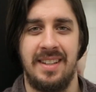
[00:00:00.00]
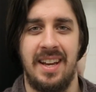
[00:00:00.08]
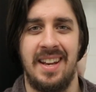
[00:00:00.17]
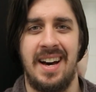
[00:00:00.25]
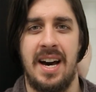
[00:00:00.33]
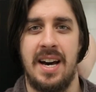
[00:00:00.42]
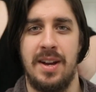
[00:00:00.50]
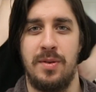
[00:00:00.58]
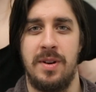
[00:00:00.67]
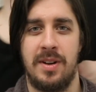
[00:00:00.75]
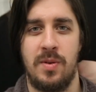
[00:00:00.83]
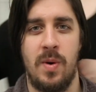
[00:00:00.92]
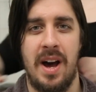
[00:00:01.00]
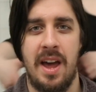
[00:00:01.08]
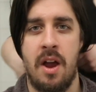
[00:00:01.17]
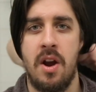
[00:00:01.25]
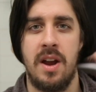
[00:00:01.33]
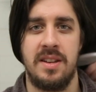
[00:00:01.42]
and I
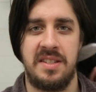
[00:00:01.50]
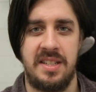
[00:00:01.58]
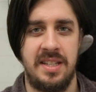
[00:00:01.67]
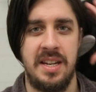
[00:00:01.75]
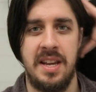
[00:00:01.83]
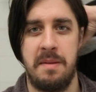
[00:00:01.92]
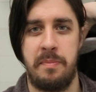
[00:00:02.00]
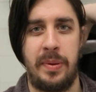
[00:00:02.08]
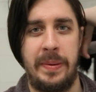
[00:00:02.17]
require a snip.